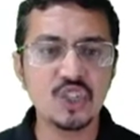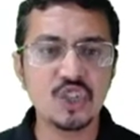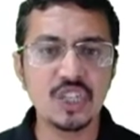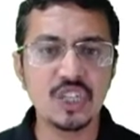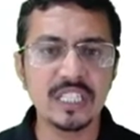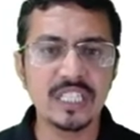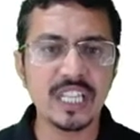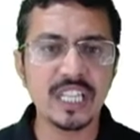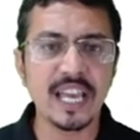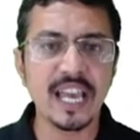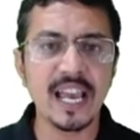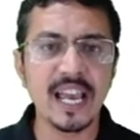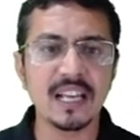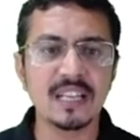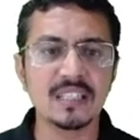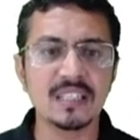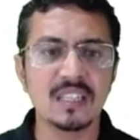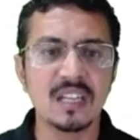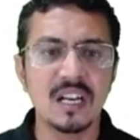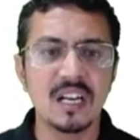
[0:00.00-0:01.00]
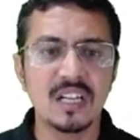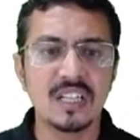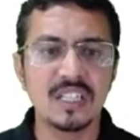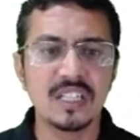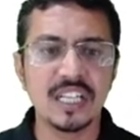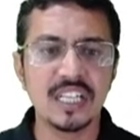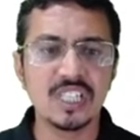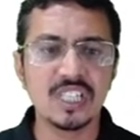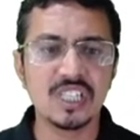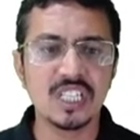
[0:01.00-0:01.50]
rejects,
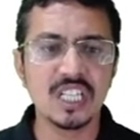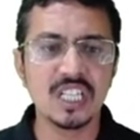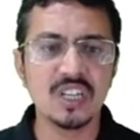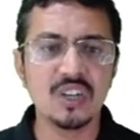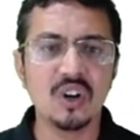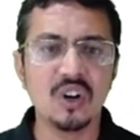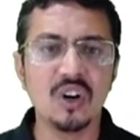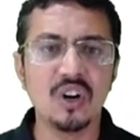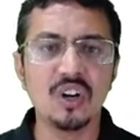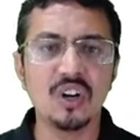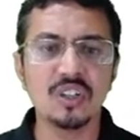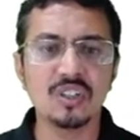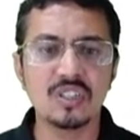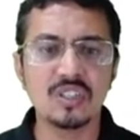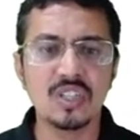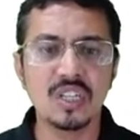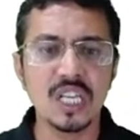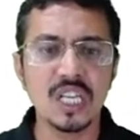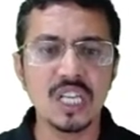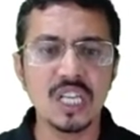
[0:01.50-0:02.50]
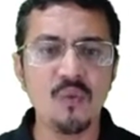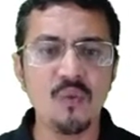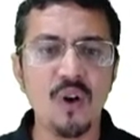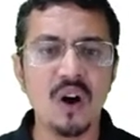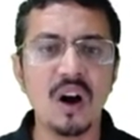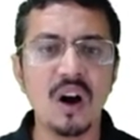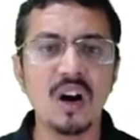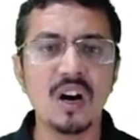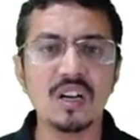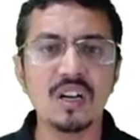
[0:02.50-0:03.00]
testing cost,
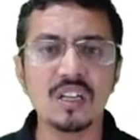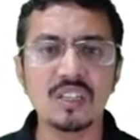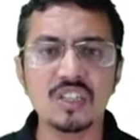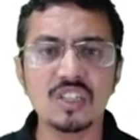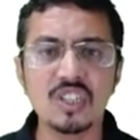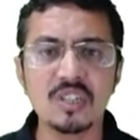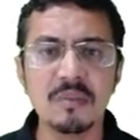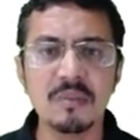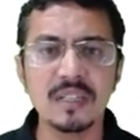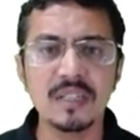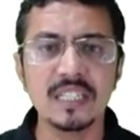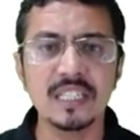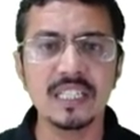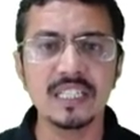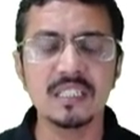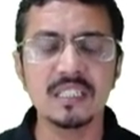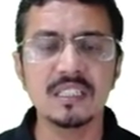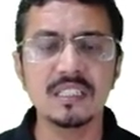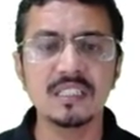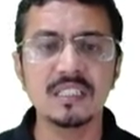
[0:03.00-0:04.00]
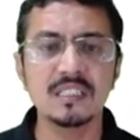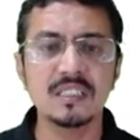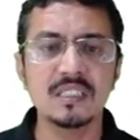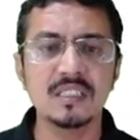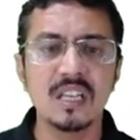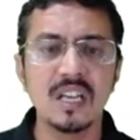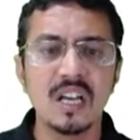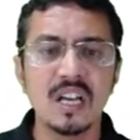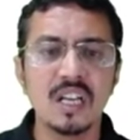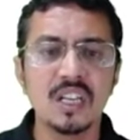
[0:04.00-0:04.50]
rework, customer returns,
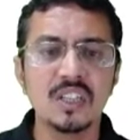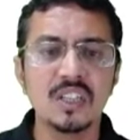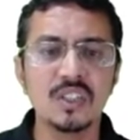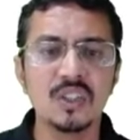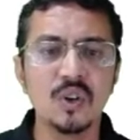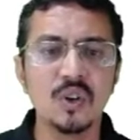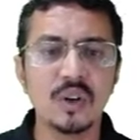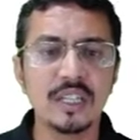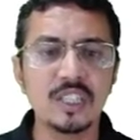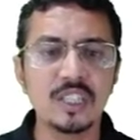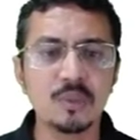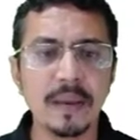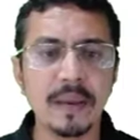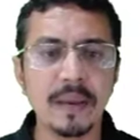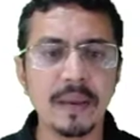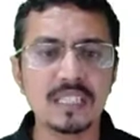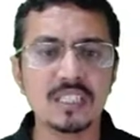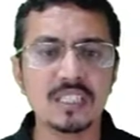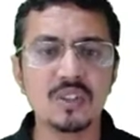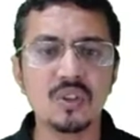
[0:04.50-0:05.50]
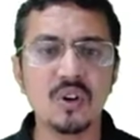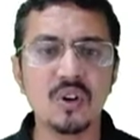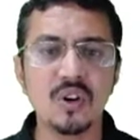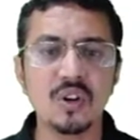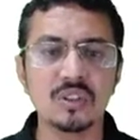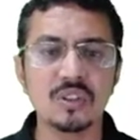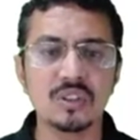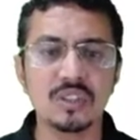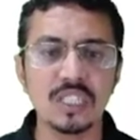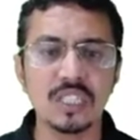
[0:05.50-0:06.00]
your inspection
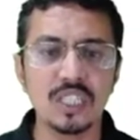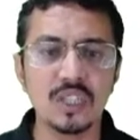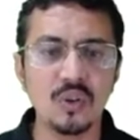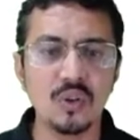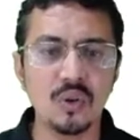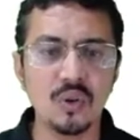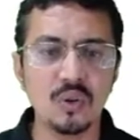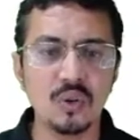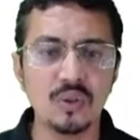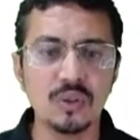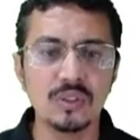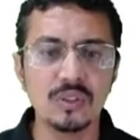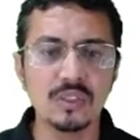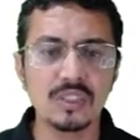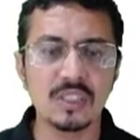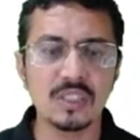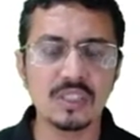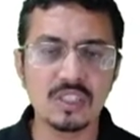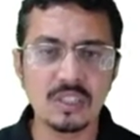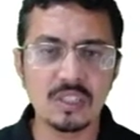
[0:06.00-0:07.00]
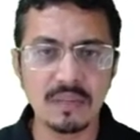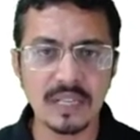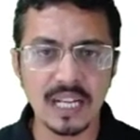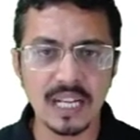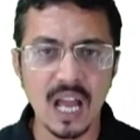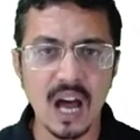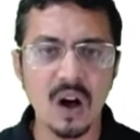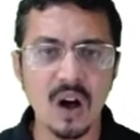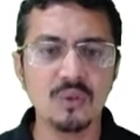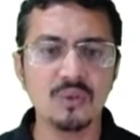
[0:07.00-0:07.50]
costs, recalls, customer
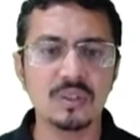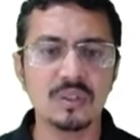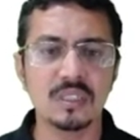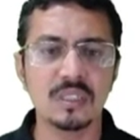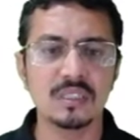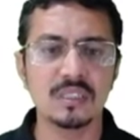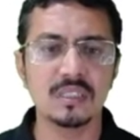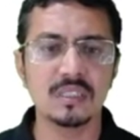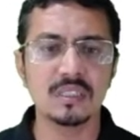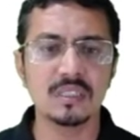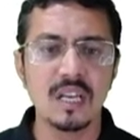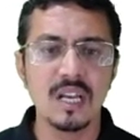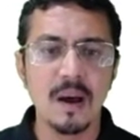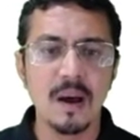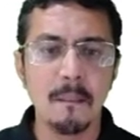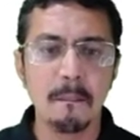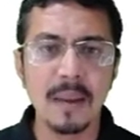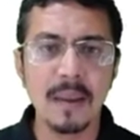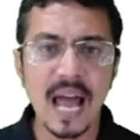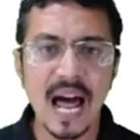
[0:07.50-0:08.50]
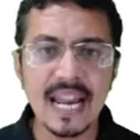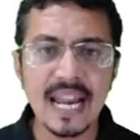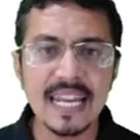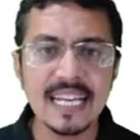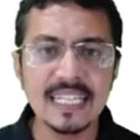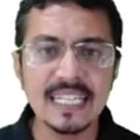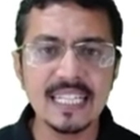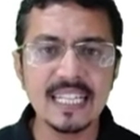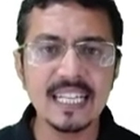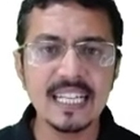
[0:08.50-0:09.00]
allowances,
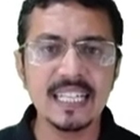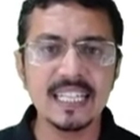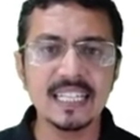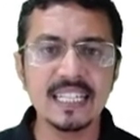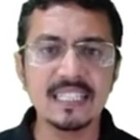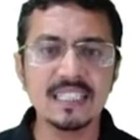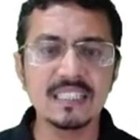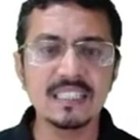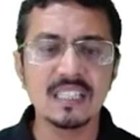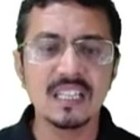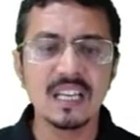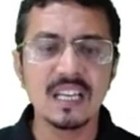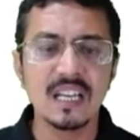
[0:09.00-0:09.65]
planning delays,